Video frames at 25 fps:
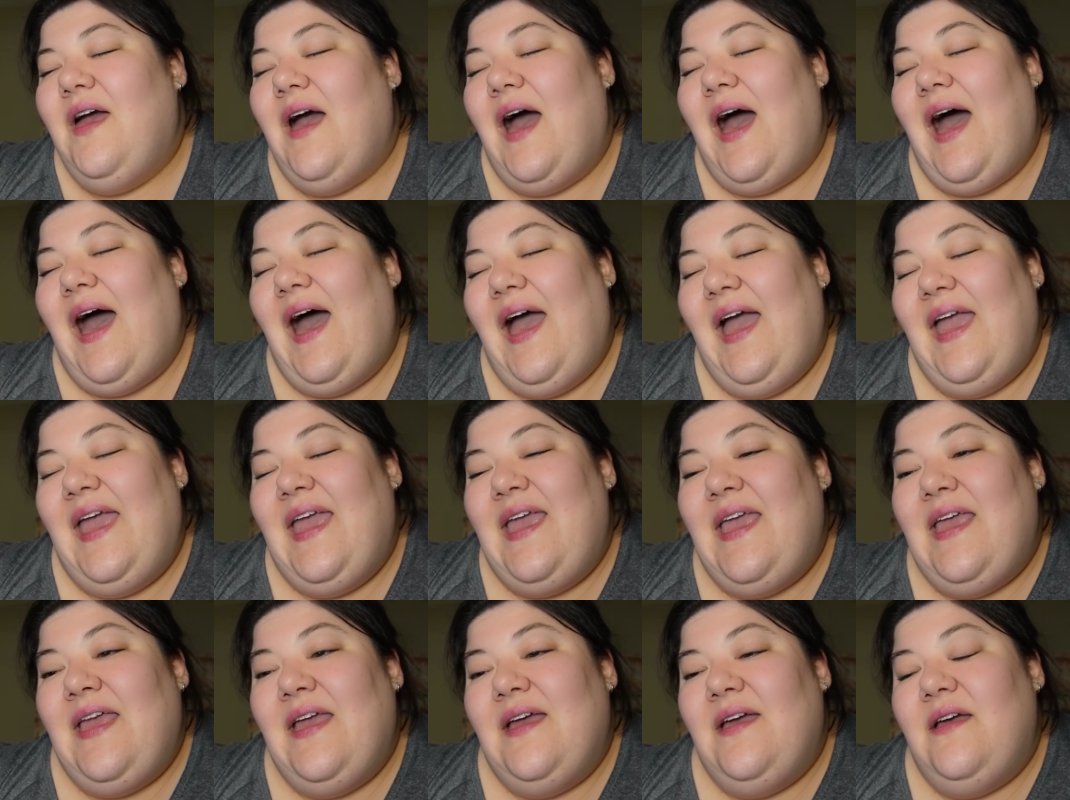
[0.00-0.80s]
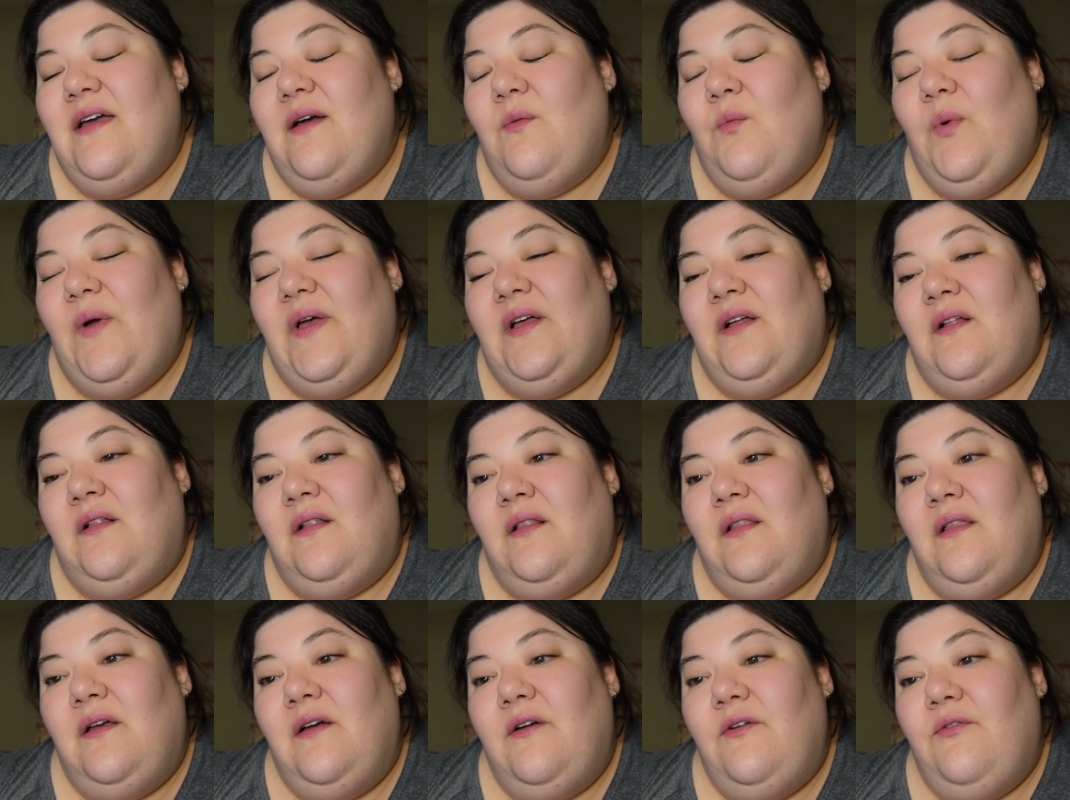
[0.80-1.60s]
I
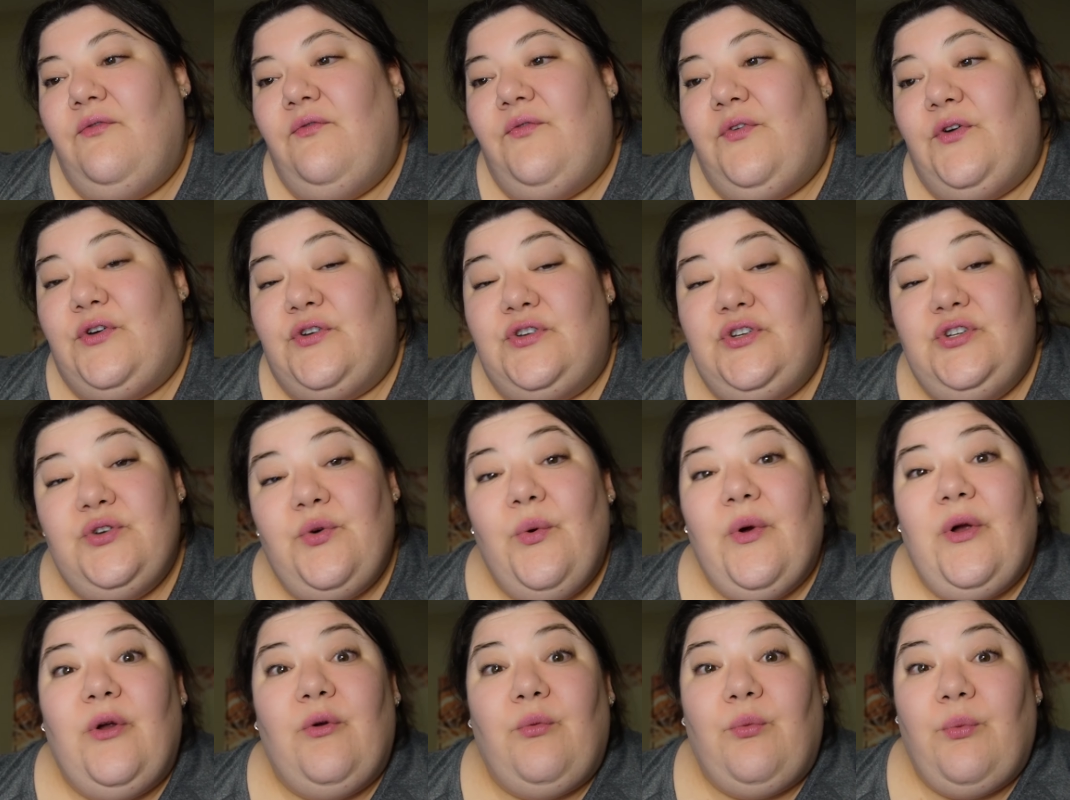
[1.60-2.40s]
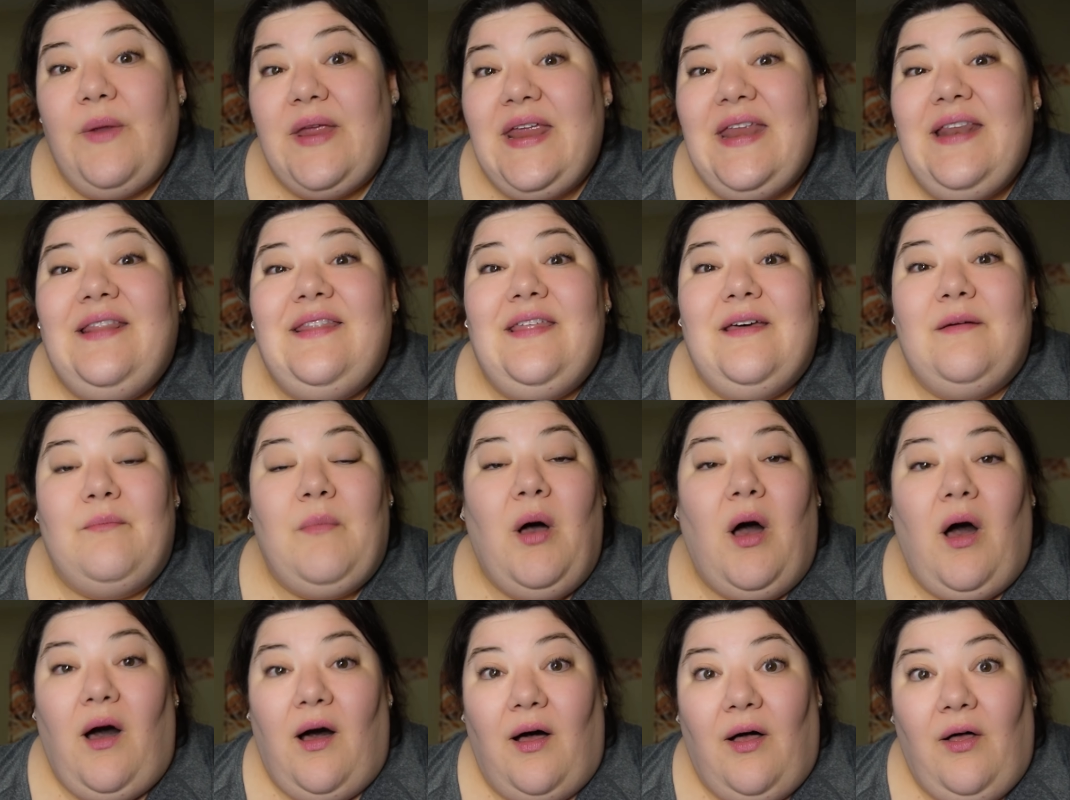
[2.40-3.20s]
will for sure read them
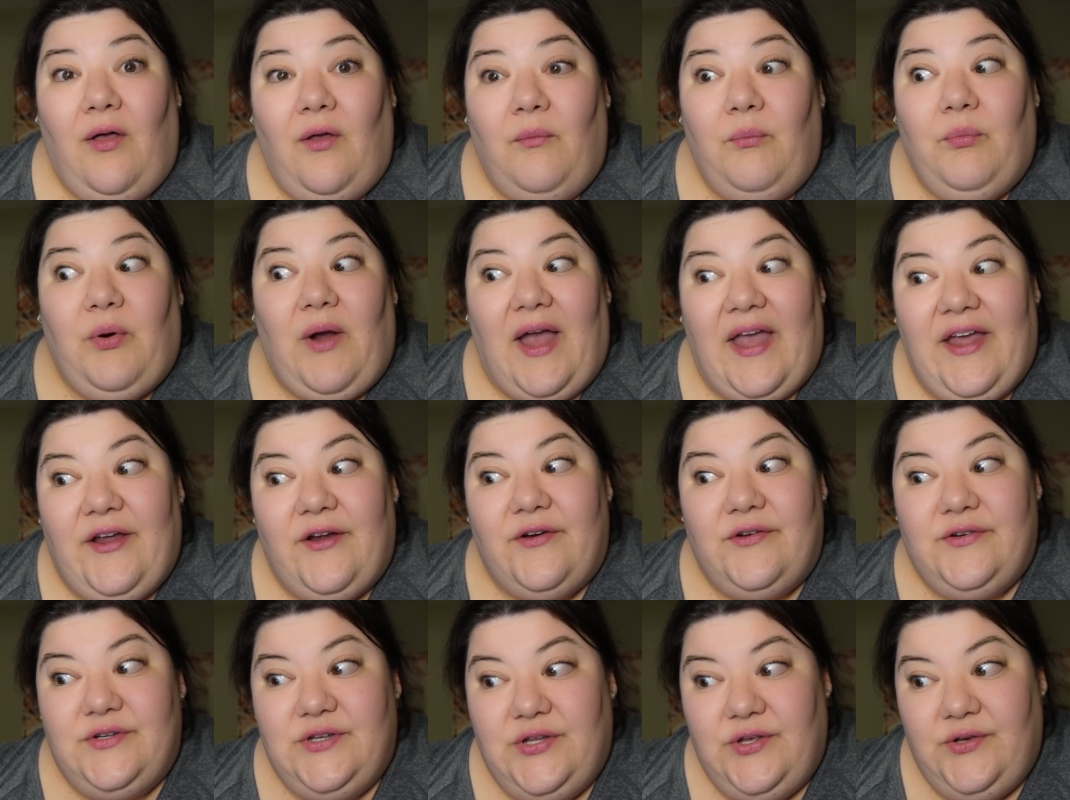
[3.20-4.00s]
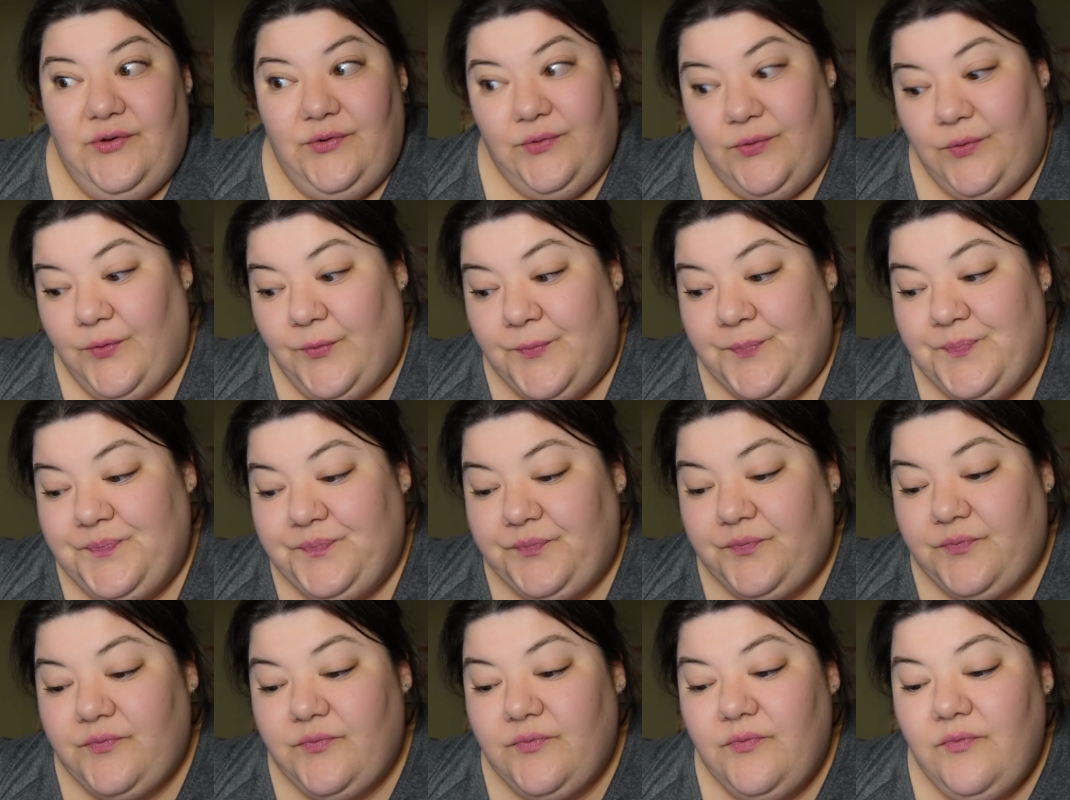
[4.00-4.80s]
all prior to
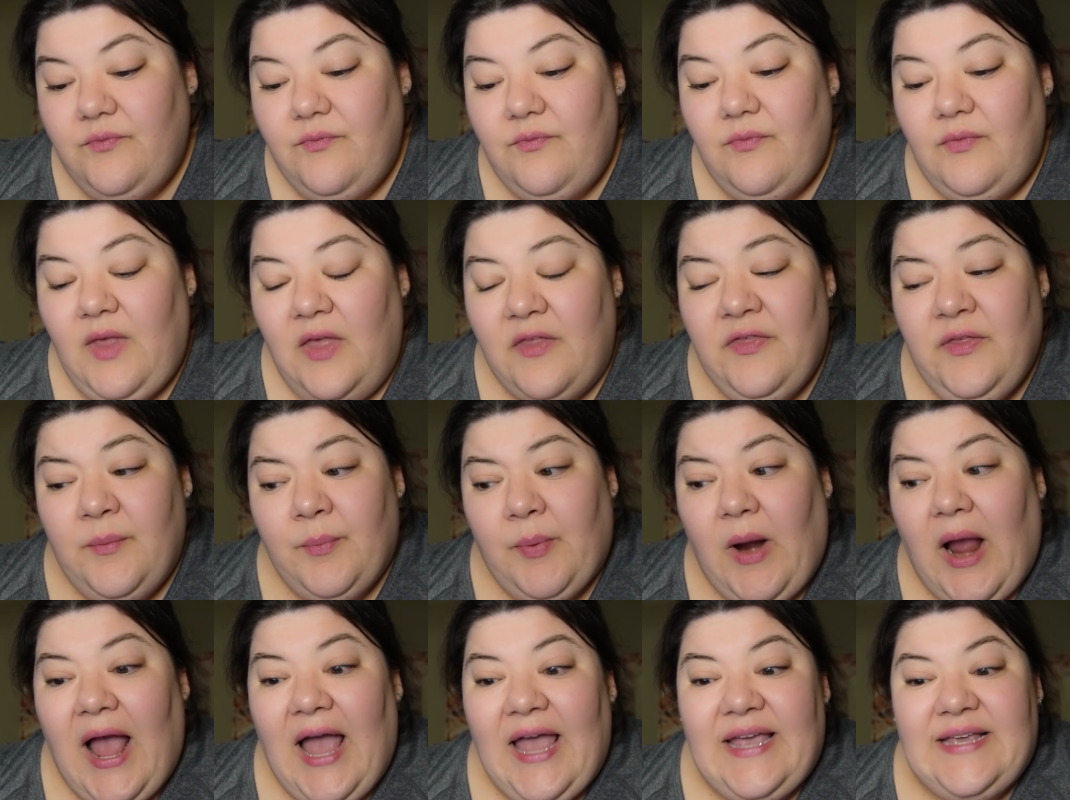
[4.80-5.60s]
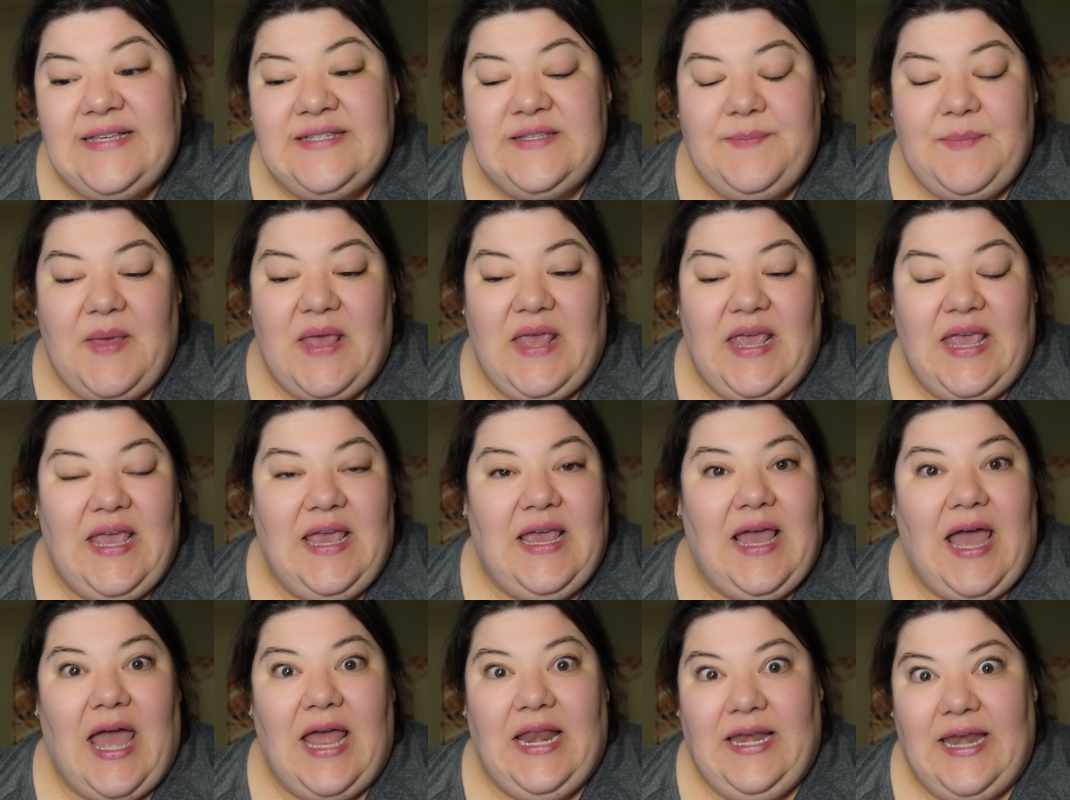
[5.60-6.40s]
the prize
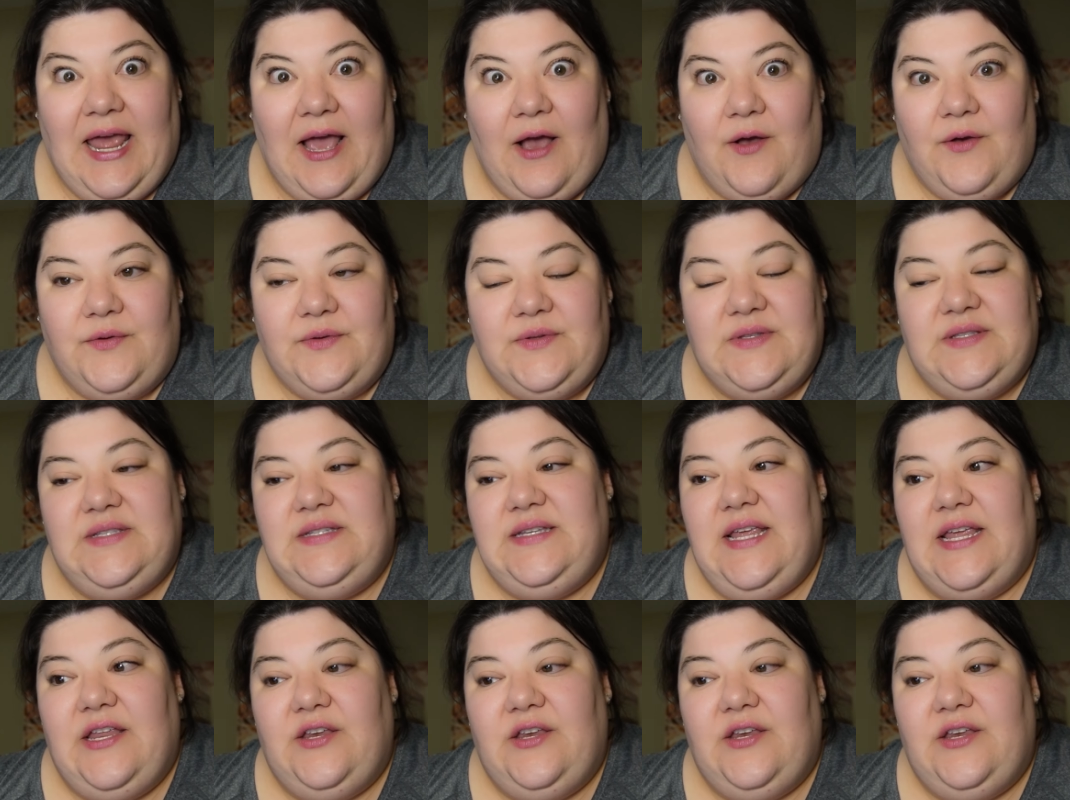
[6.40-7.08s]
being announced